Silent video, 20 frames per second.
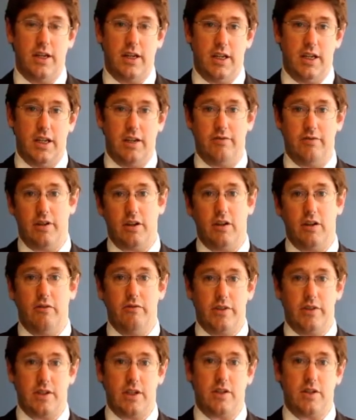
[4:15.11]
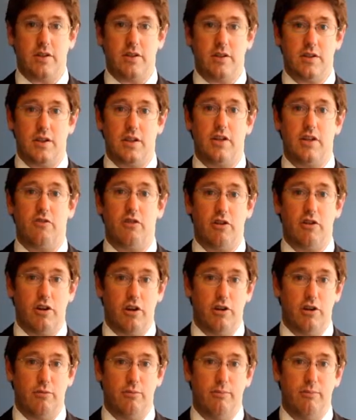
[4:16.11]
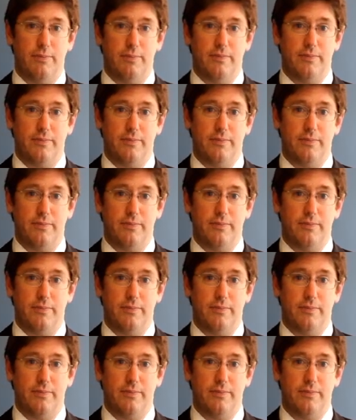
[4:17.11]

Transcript: and even conversations in your own home.